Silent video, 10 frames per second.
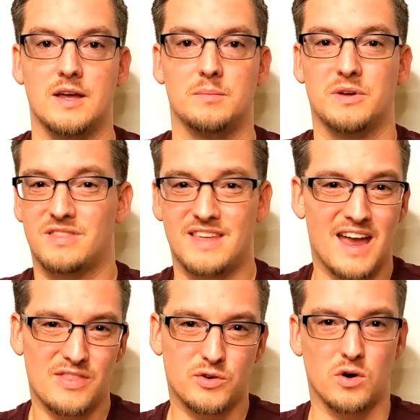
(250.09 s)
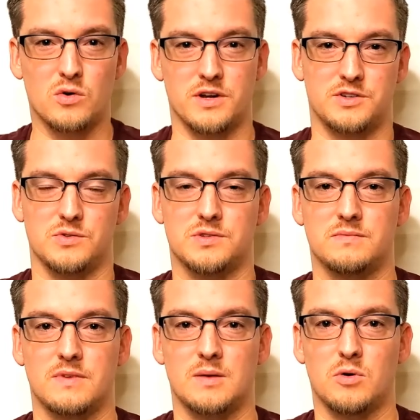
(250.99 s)
but they had their own issues
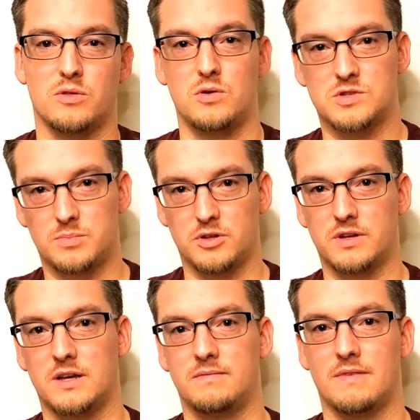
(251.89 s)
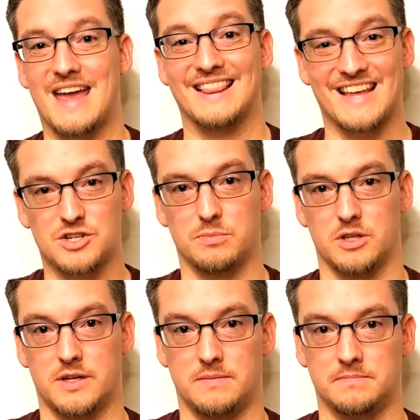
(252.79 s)
in both usability and
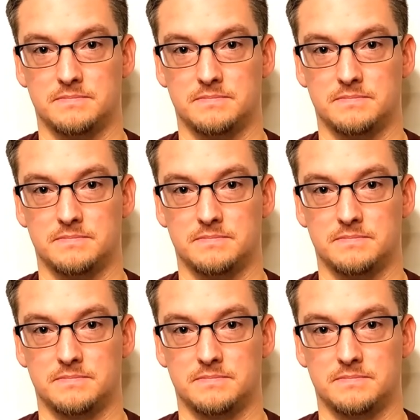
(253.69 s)
legibility.